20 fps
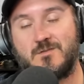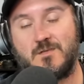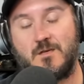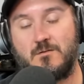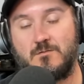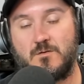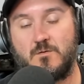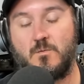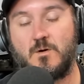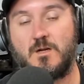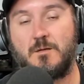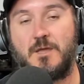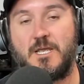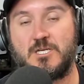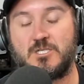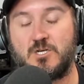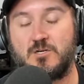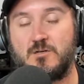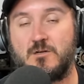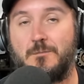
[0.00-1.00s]
So you want to
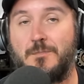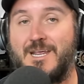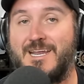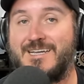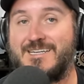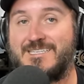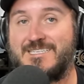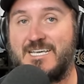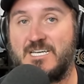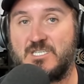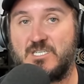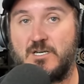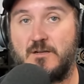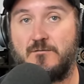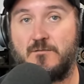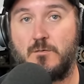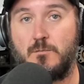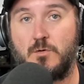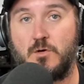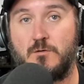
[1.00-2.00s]
make sure you're paying attention
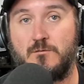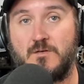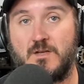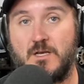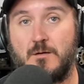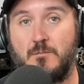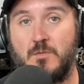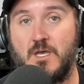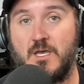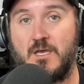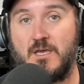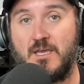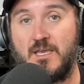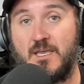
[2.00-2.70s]
if you're moving them.